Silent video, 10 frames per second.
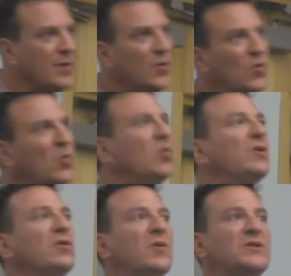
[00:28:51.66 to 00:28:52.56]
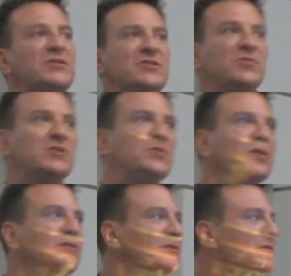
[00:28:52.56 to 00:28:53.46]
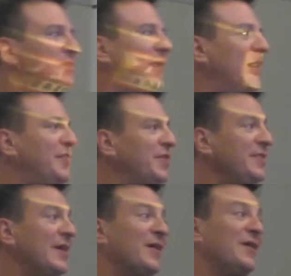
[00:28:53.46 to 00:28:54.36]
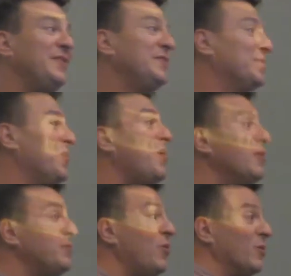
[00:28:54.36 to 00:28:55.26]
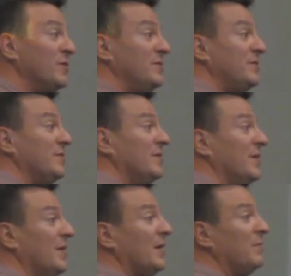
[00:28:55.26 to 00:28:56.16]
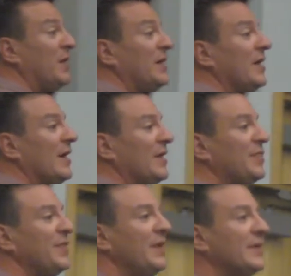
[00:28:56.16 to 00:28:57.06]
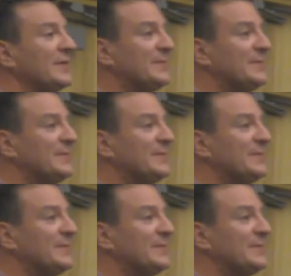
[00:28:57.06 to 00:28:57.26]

Ooh, good question. So which one? I think they I think they're all important, but I think